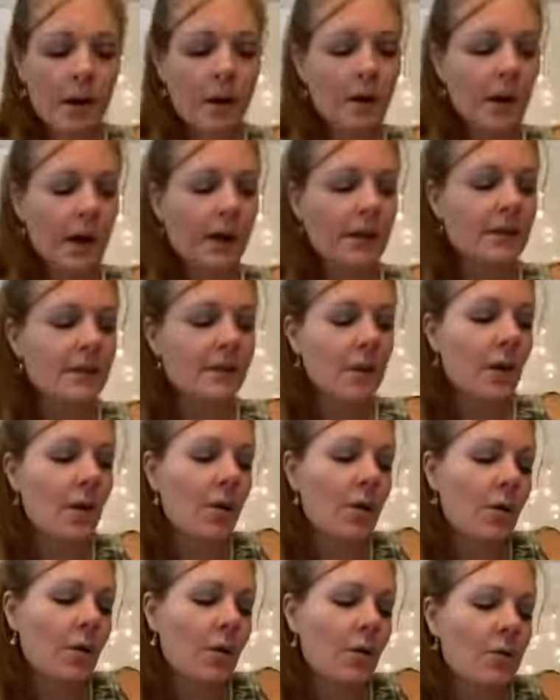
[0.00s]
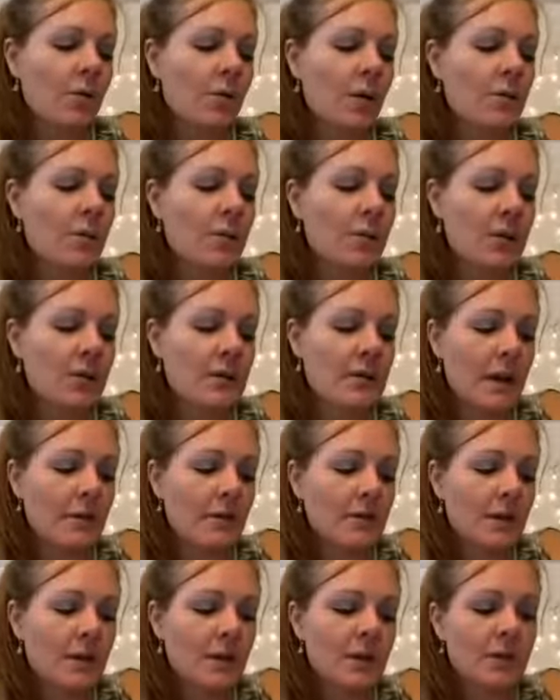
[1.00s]
So from your
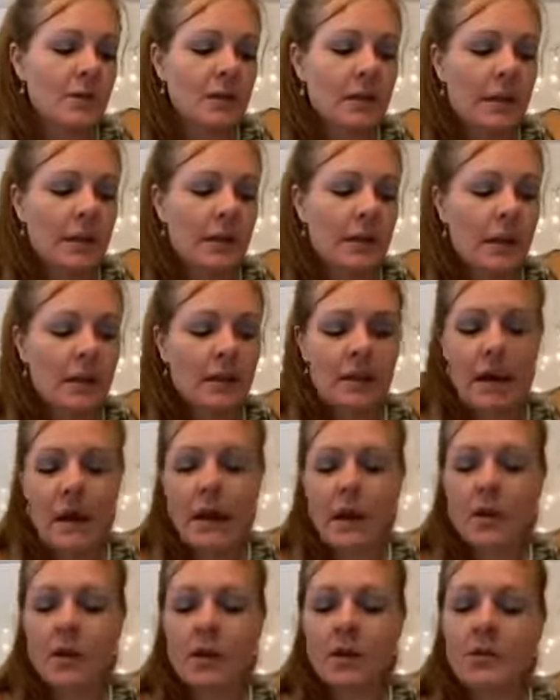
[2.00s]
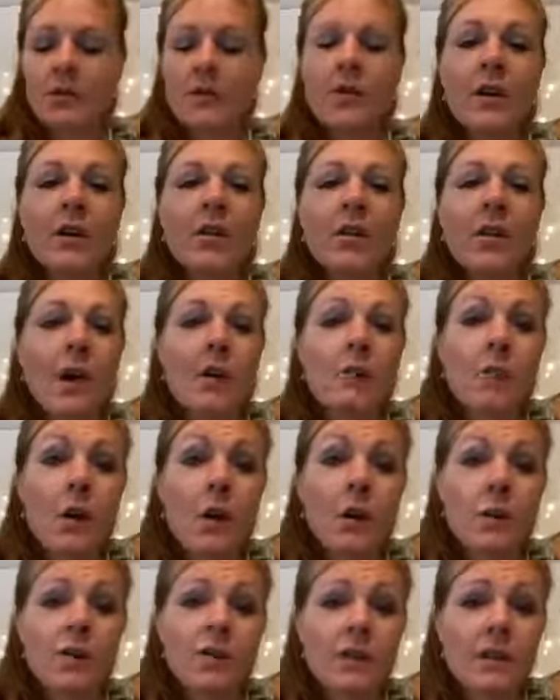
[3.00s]
perception, you think that, or you feel that
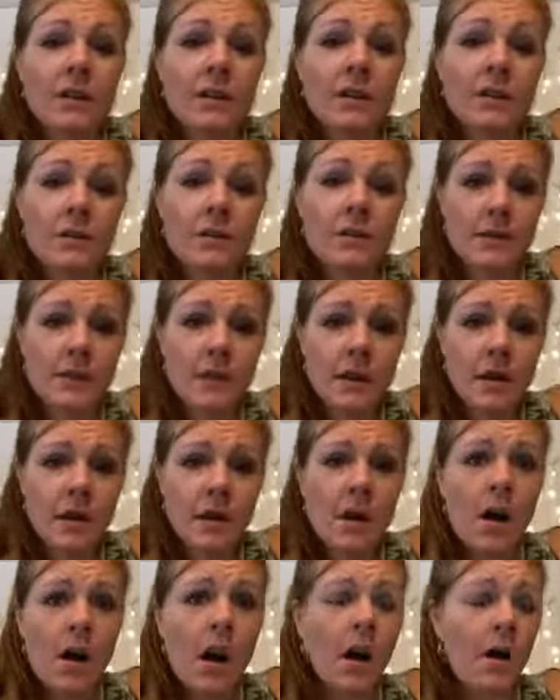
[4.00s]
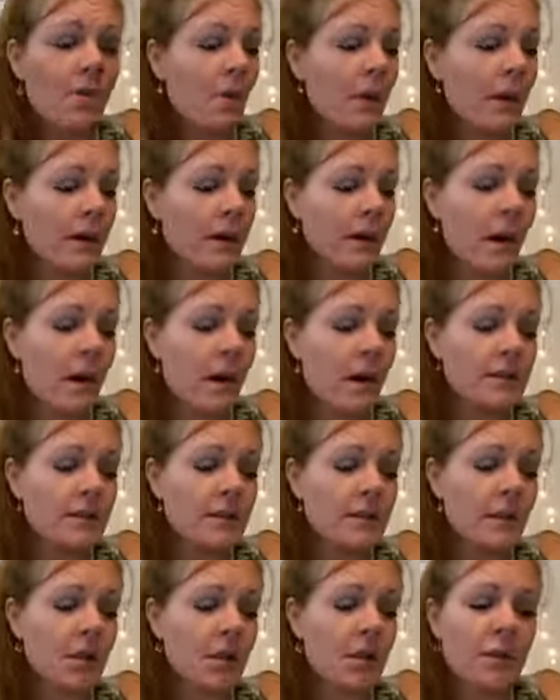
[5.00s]
emotions are what cause
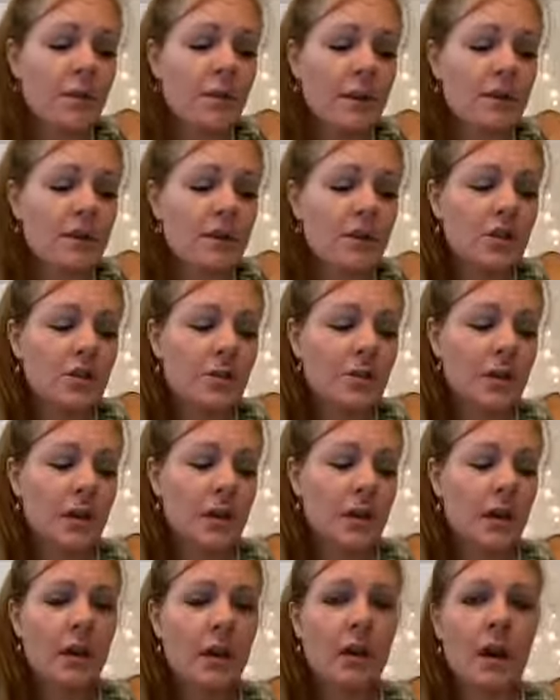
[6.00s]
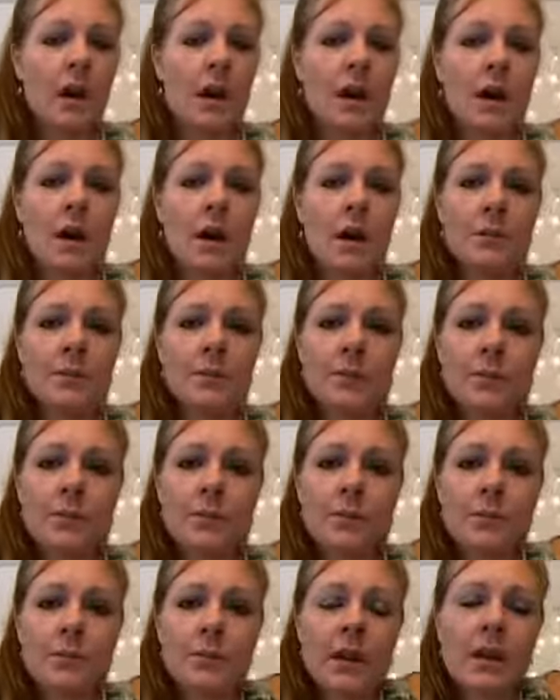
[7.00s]
humans to be
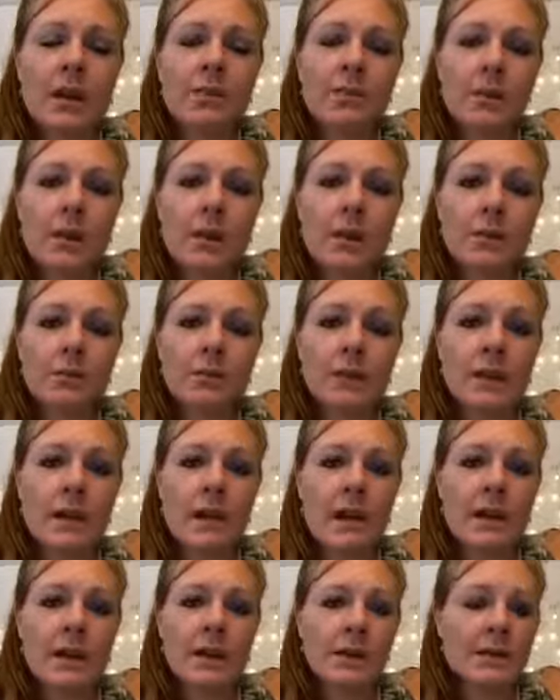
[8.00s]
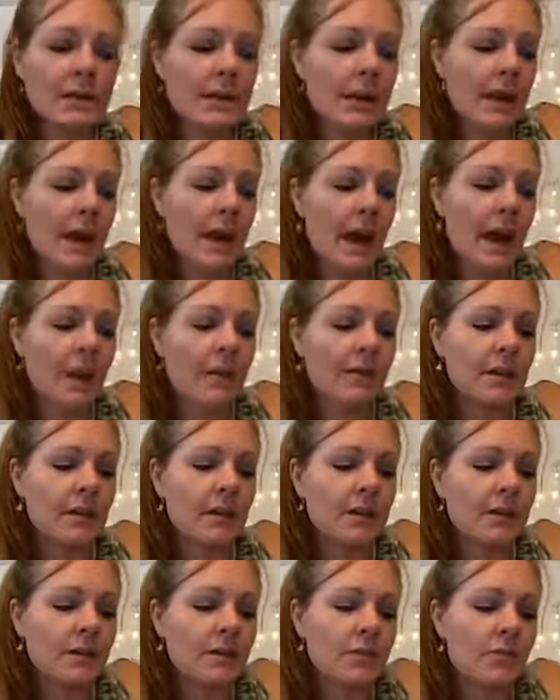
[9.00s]
evil because they have these